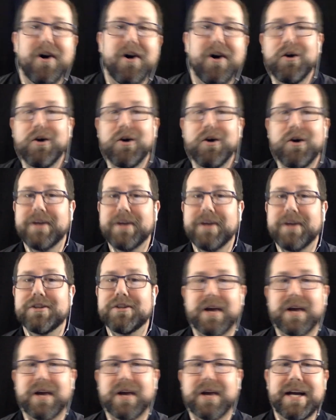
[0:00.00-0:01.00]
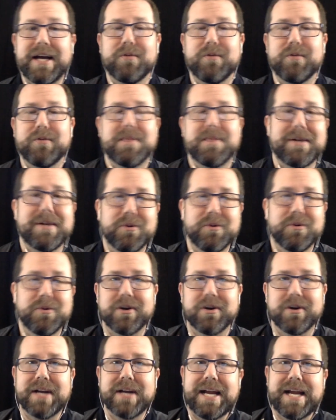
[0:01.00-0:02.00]
all-wheel drive with about
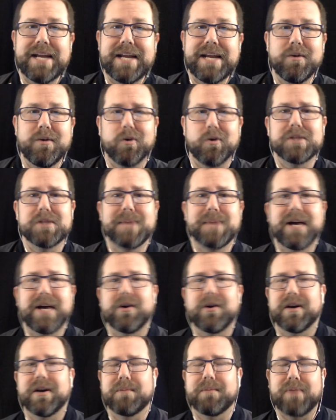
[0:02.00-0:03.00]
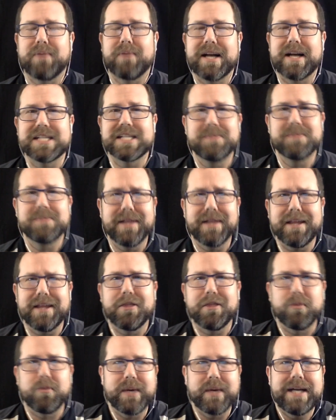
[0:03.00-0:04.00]
280 horsepower and approximately
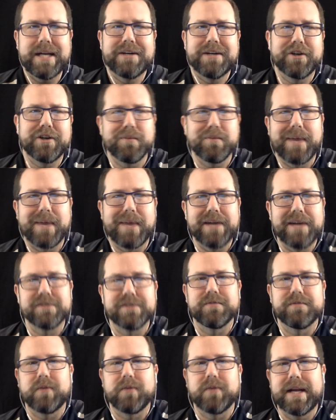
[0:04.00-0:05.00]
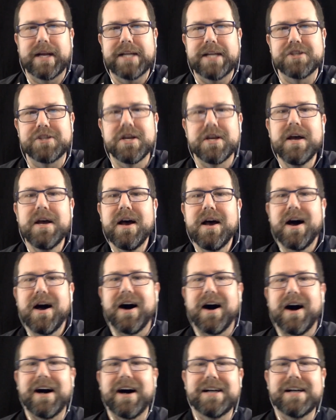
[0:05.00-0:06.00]
300 miles of range.
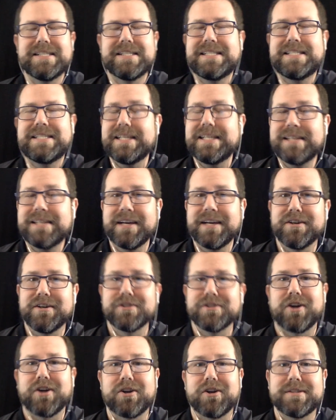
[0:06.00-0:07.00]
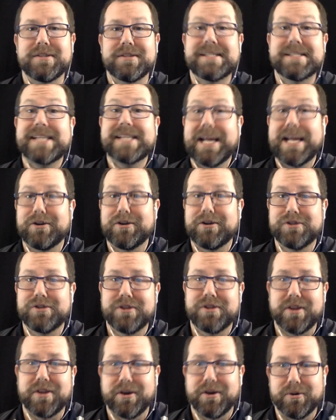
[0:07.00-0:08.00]
Details are scarce,
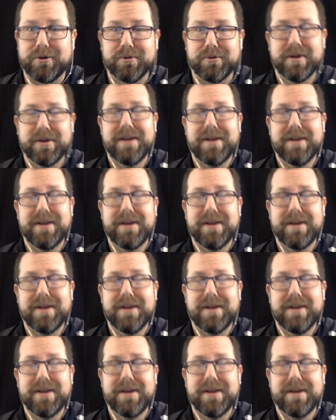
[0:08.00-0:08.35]
though,